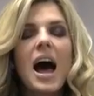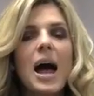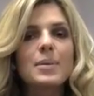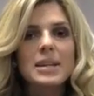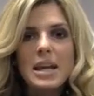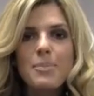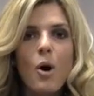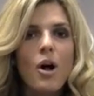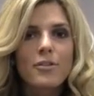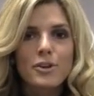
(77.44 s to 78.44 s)
I would keep
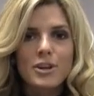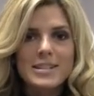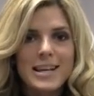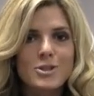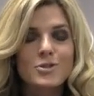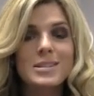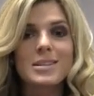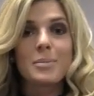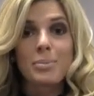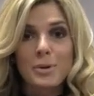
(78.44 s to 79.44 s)
all of your accessories
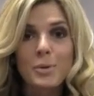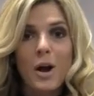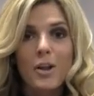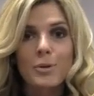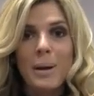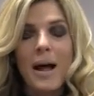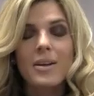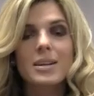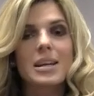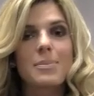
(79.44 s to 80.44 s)
in a blue color
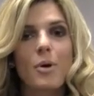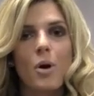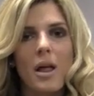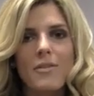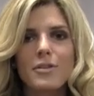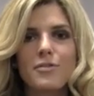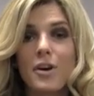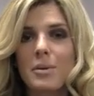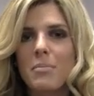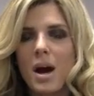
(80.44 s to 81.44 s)
palette and keep the whole outfit
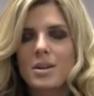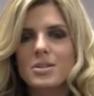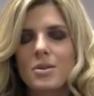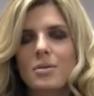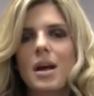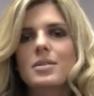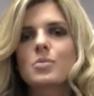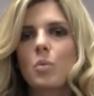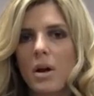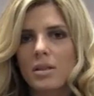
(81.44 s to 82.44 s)
very monotone. That's
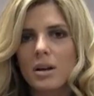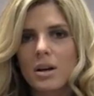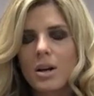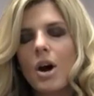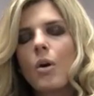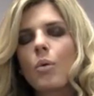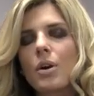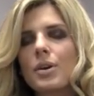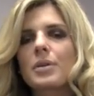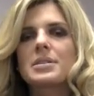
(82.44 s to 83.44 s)
one look.
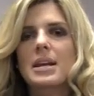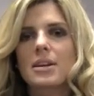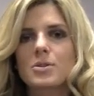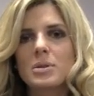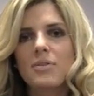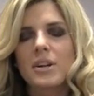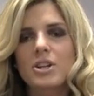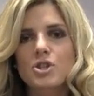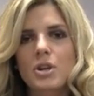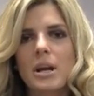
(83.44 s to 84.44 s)
Or you can take it to a different
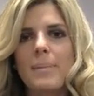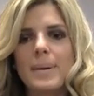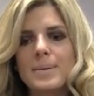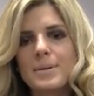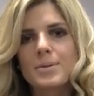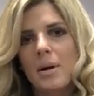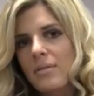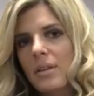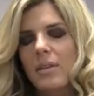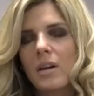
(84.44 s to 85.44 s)
extreme and do
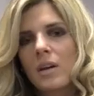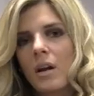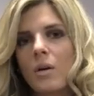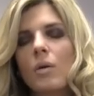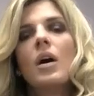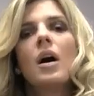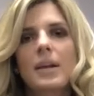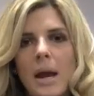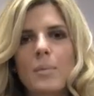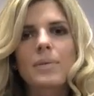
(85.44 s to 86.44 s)
everything, you know,
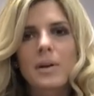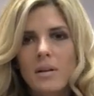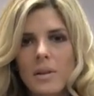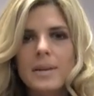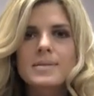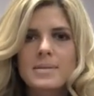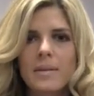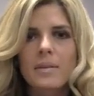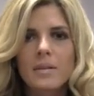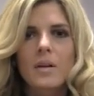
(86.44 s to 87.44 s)
again, with the glitz
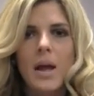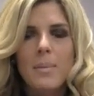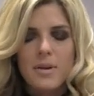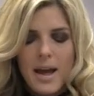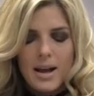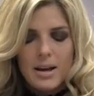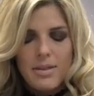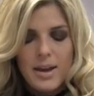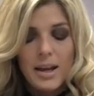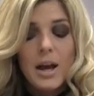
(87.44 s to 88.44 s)
and the glamour, that kind of
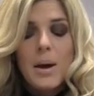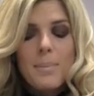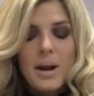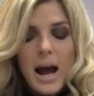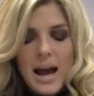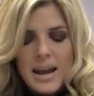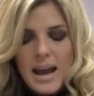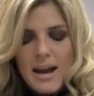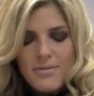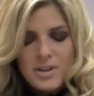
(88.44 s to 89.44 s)
thing. But I
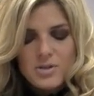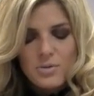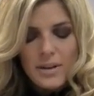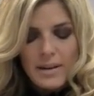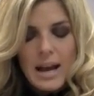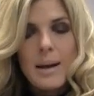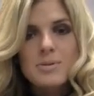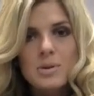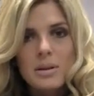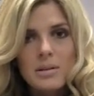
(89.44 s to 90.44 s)
have this ring that I
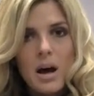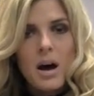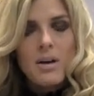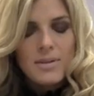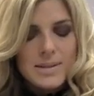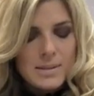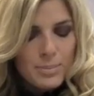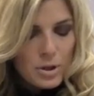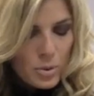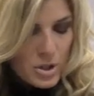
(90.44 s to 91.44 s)
absolutely love. It's a
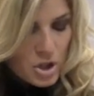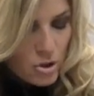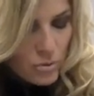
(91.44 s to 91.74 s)
bluish